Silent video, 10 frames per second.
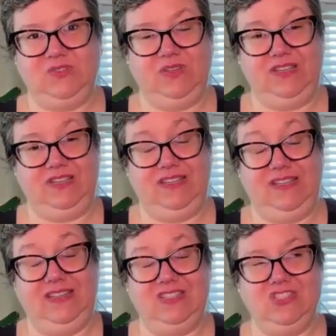So
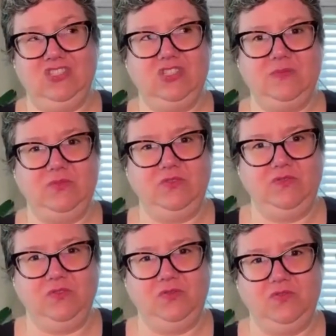it's
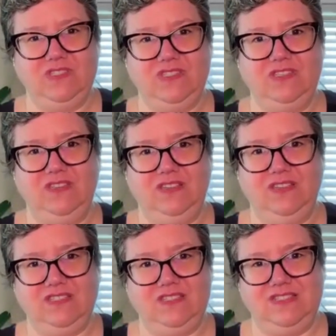just beautiful to
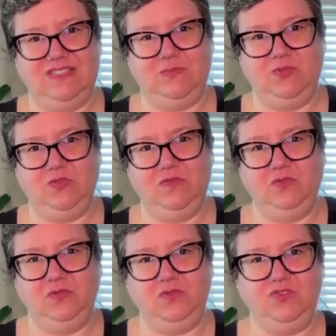see. It's
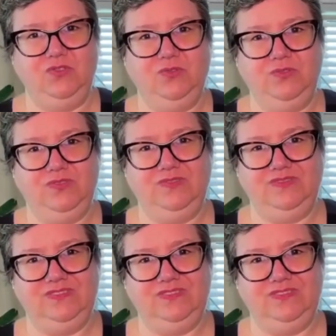beautiful to do.